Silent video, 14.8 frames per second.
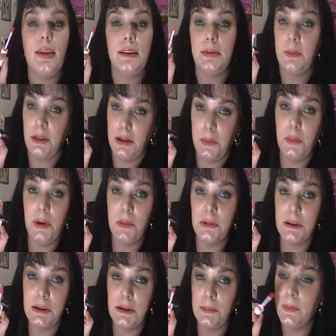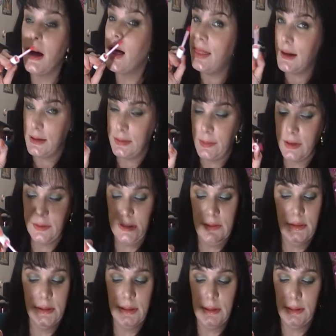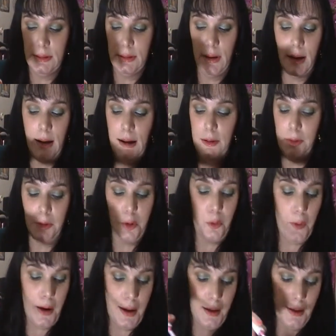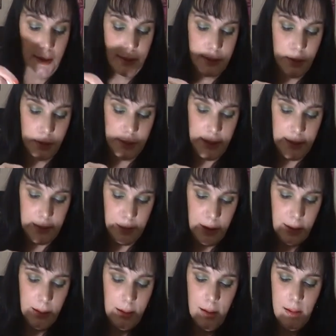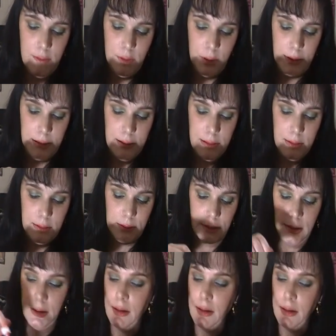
they smell like bubble gum. That is my favorite scent. I don't know why. Don't ask me. I have no idea.